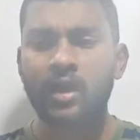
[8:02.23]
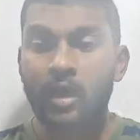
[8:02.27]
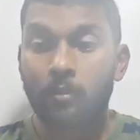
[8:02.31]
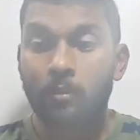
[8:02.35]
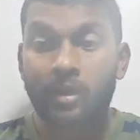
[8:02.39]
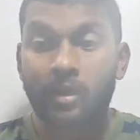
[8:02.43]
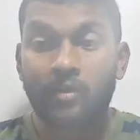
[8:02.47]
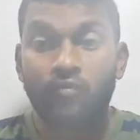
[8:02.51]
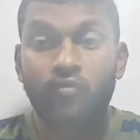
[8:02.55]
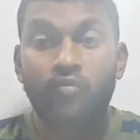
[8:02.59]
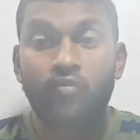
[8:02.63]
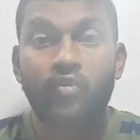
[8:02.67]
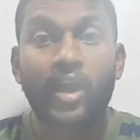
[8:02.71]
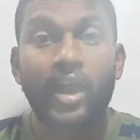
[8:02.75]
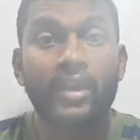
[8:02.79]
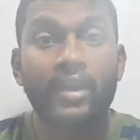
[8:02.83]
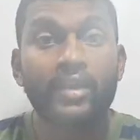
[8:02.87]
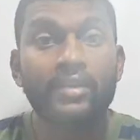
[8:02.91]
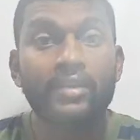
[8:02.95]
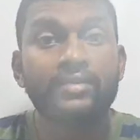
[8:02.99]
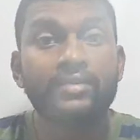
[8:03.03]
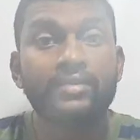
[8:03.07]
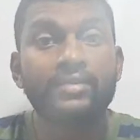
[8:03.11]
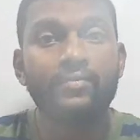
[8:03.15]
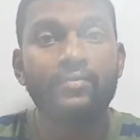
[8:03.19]
But where
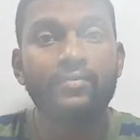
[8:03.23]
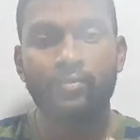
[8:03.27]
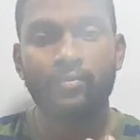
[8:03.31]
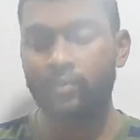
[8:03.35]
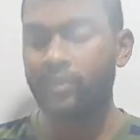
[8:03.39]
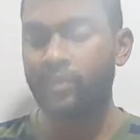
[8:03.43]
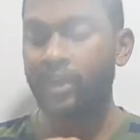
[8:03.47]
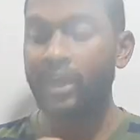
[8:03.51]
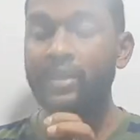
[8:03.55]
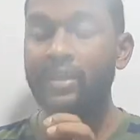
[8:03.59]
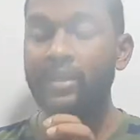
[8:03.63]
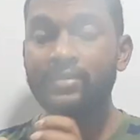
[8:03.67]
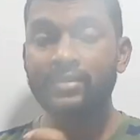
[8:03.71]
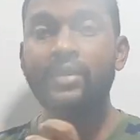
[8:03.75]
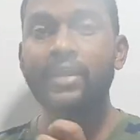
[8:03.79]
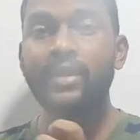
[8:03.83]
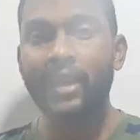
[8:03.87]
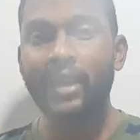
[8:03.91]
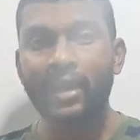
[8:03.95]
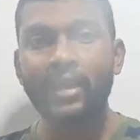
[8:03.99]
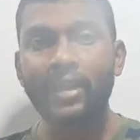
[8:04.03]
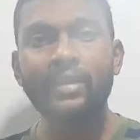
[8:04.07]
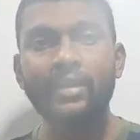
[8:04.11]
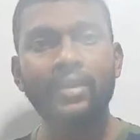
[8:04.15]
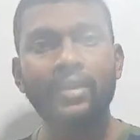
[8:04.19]
is it
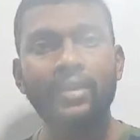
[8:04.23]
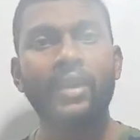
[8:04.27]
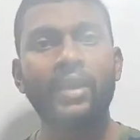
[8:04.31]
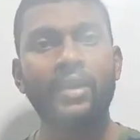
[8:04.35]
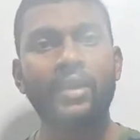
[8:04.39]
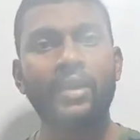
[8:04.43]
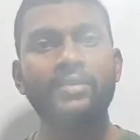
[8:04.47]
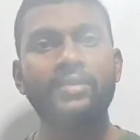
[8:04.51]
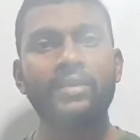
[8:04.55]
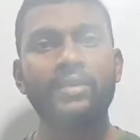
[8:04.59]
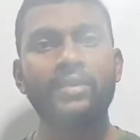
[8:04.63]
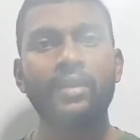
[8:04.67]
getting that energy?